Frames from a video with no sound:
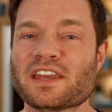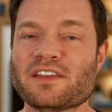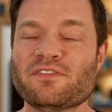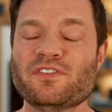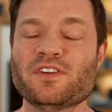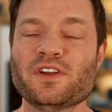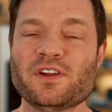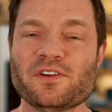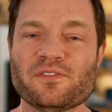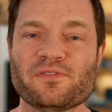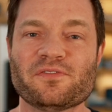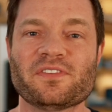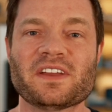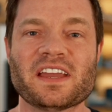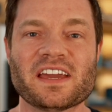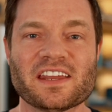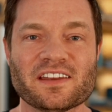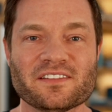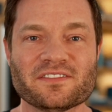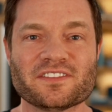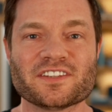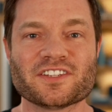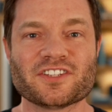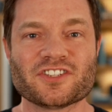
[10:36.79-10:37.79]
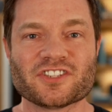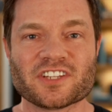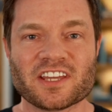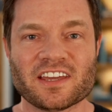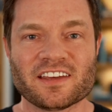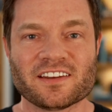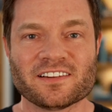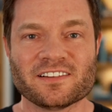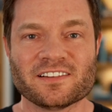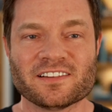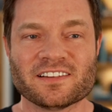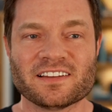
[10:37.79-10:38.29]
if you're a fan of this
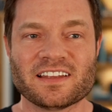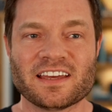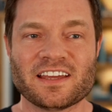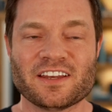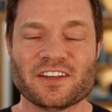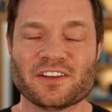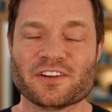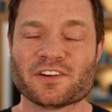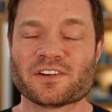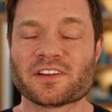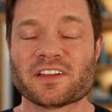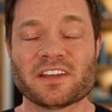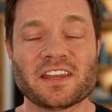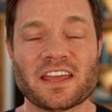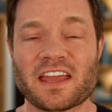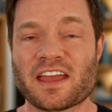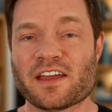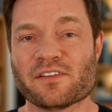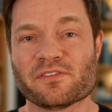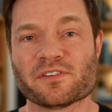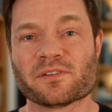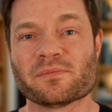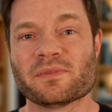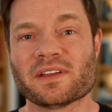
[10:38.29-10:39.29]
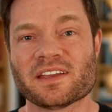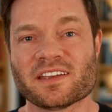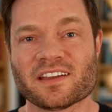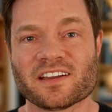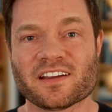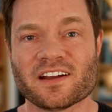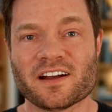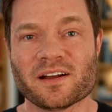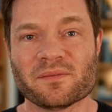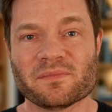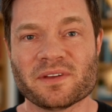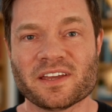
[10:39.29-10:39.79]
channel and you're gonna ever make a
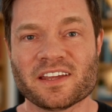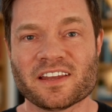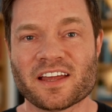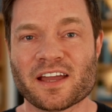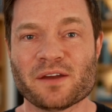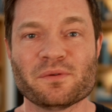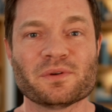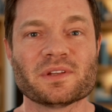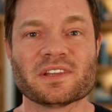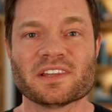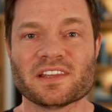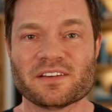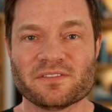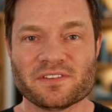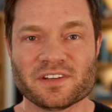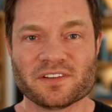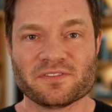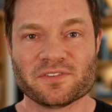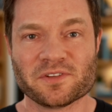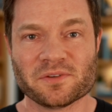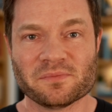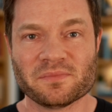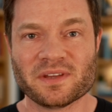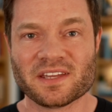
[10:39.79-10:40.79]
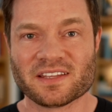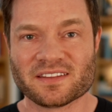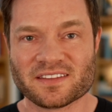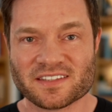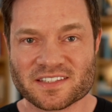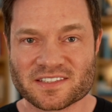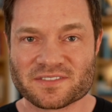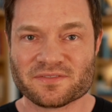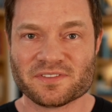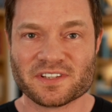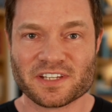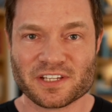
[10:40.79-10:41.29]
comment, I would love it if you make
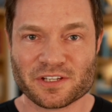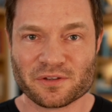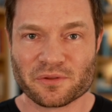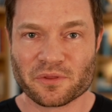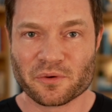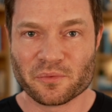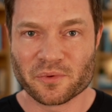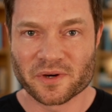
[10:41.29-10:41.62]
this video the